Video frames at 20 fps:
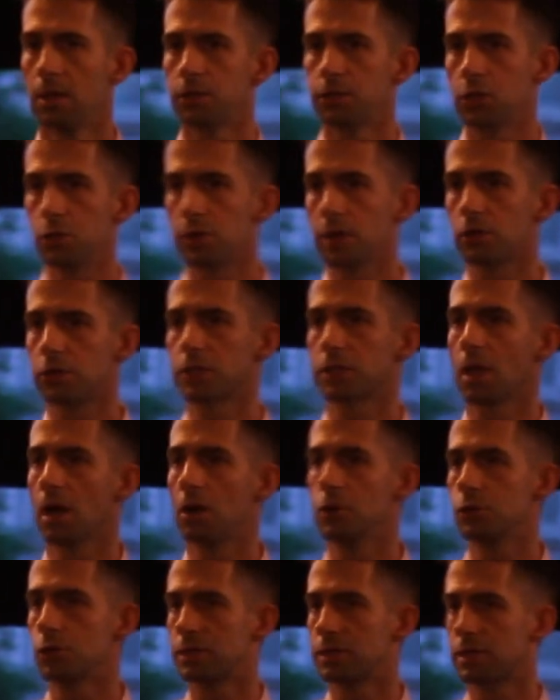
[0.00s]
2 years
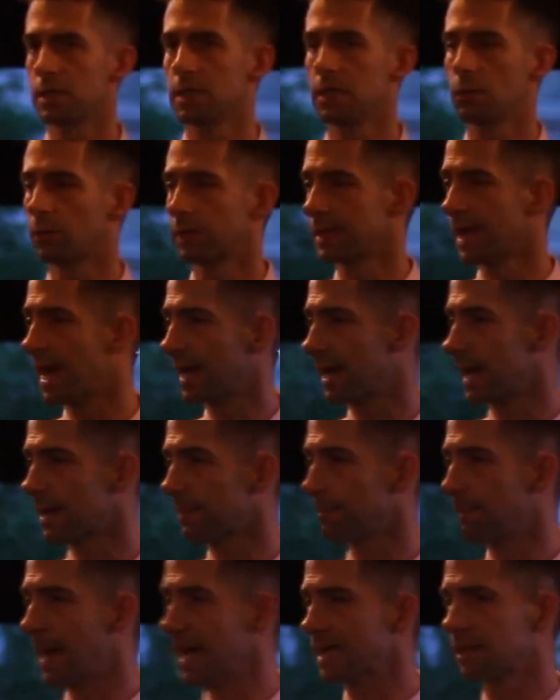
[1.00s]
ago, you can see what a guy like
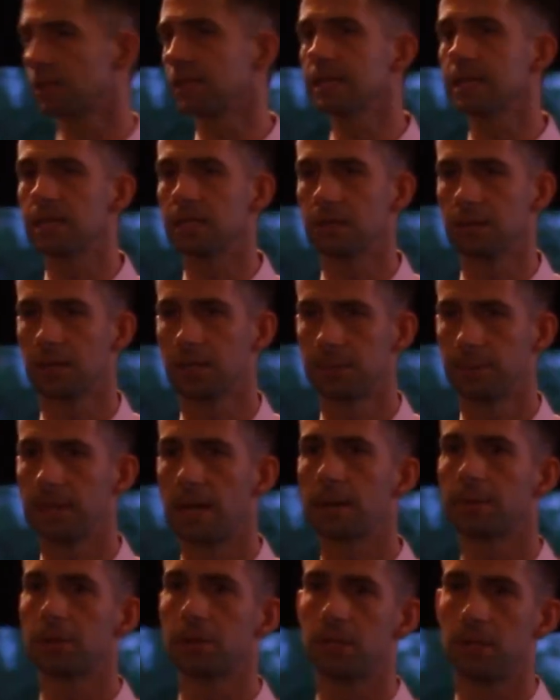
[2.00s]
Mike Lee has been
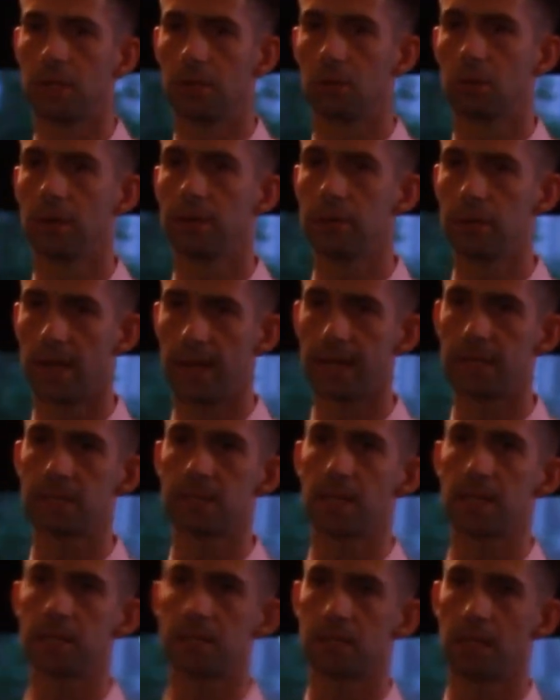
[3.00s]
able to do in the United
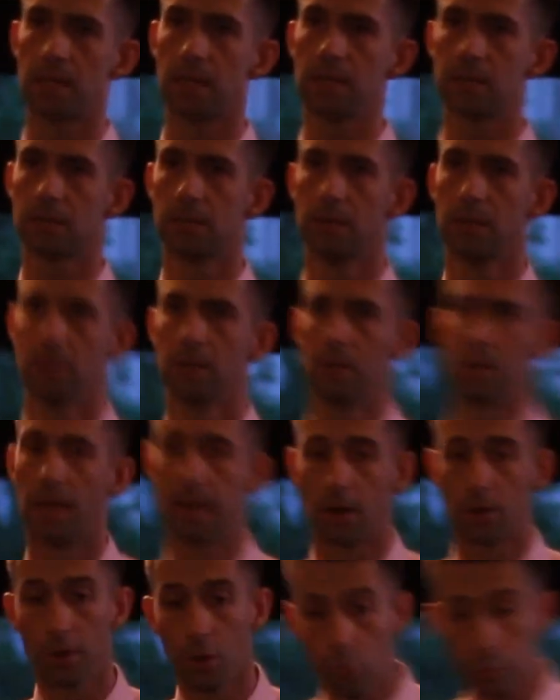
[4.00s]
States Senate.
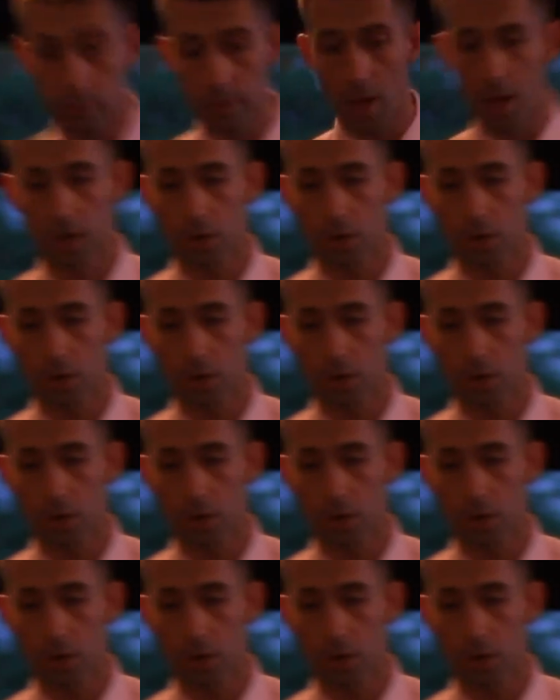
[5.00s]
And although we're not